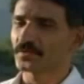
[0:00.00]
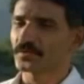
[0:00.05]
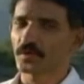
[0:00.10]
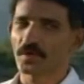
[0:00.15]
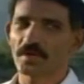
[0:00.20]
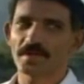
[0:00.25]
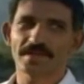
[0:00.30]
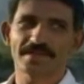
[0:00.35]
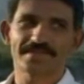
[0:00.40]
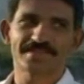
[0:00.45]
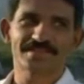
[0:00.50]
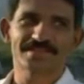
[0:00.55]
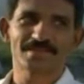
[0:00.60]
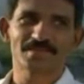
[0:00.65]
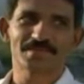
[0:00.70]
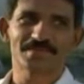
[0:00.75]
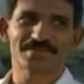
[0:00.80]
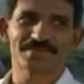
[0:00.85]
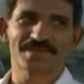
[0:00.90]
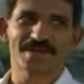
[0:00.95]
toilet
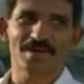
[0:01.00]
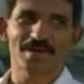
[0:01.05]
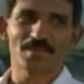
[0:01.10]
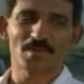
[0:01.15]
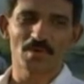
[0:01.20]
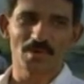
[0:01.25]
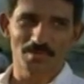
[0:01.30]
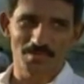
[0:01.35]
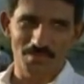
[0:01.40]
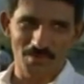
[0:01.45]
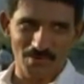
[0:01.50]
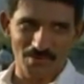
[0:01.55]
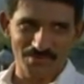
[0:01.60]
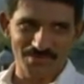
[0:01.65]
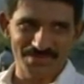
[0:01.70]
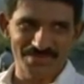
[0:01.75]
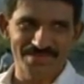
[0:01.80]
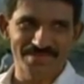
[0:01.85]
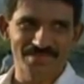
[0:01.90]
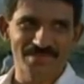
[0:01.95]
seems far more
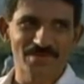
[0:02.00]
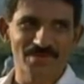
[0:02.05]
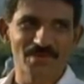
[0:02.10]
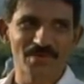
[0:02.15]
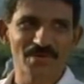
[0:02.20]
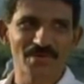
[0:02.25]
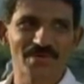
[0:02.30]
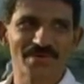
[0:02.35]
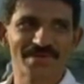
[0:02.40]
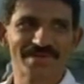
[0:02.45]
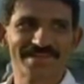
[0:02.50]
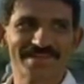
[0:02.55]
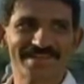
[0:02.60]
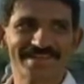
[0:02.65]
important than the law.